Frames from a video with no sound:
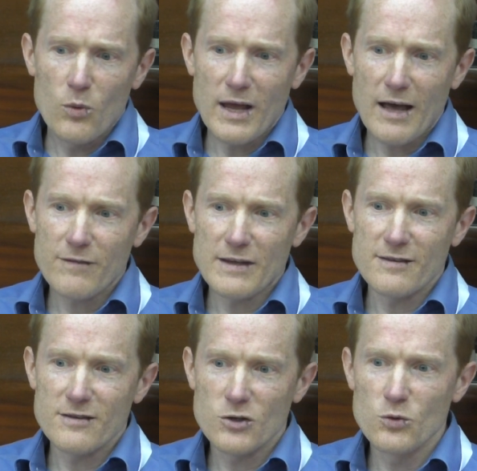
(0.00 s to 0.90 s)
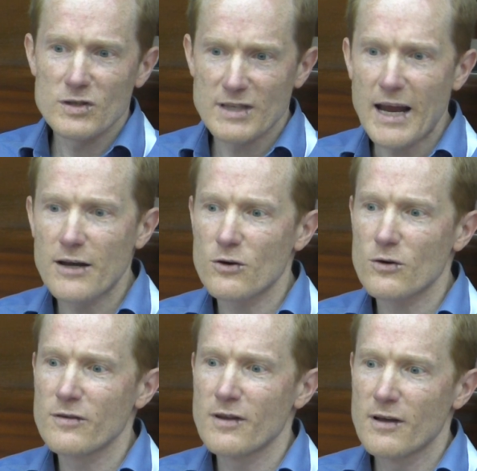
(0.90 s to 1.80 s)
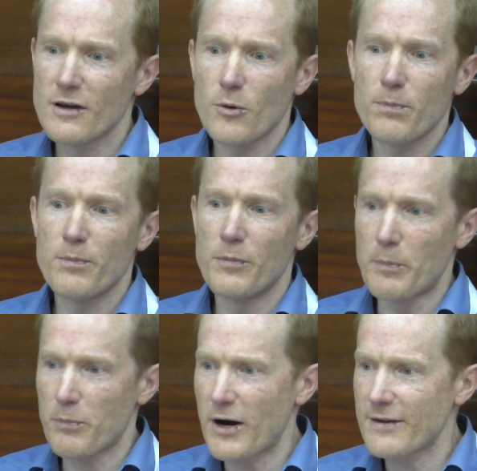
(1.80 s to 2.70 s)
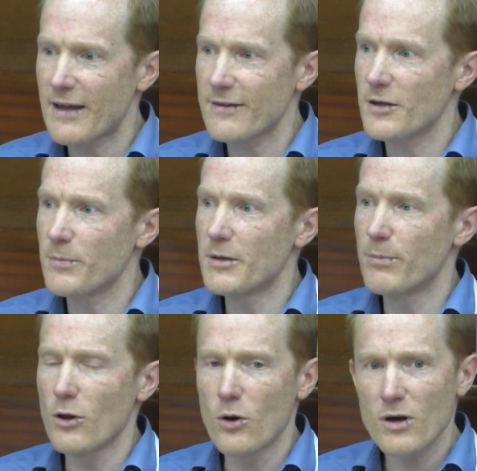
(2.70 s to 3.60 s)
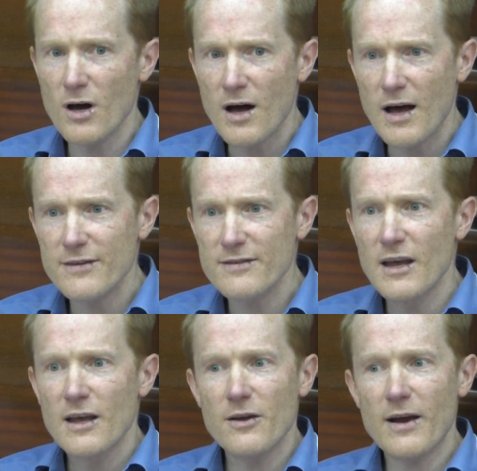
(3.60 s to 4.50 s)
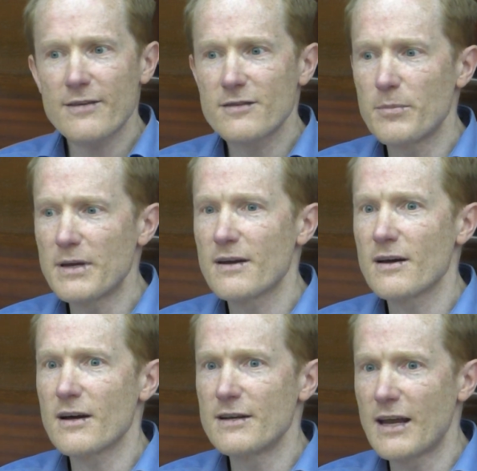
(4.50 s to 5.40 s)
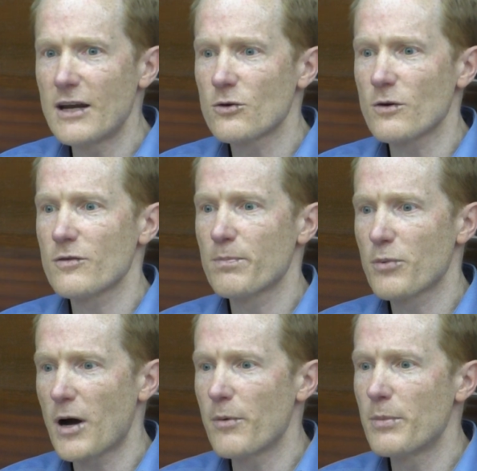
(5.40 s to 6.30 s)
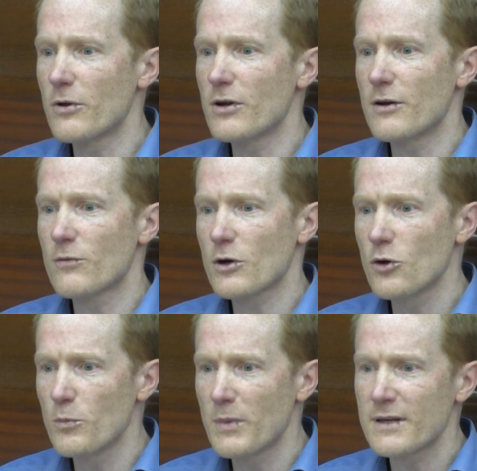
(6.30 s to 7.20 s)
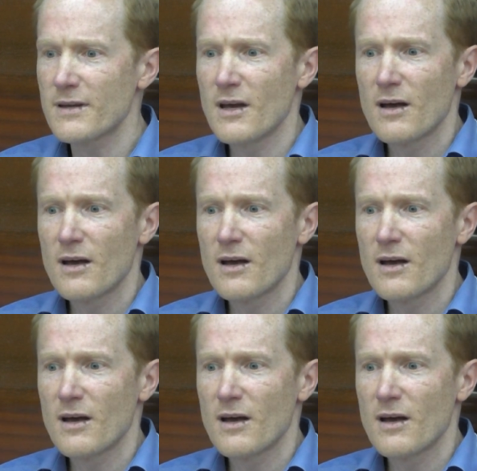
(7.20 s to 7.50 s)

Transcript: We have these two standards. The price has to be below cost. There has to be a dangerous probability of recoupment.